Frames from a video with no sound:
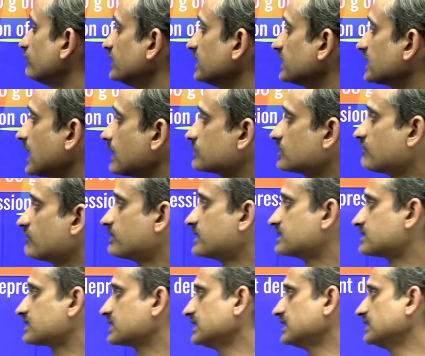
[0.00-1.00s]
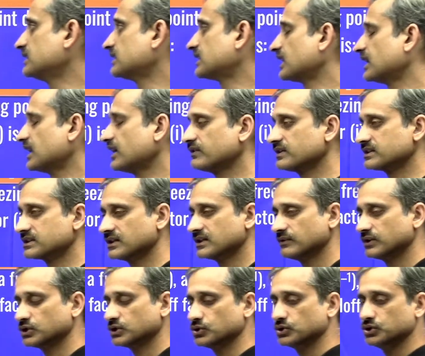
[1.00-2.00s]
grams of benzene, Kf is
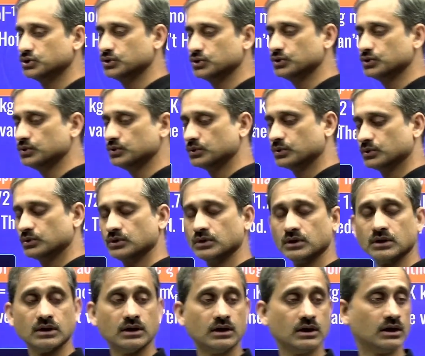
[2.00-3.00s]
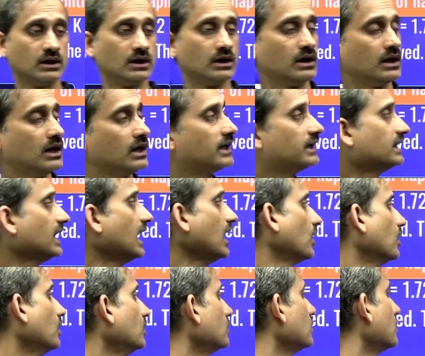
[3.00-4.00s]
given to you. Okay,
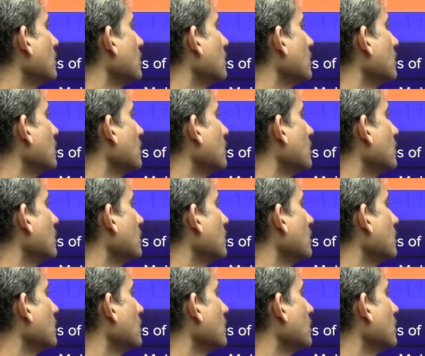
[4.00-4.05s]
now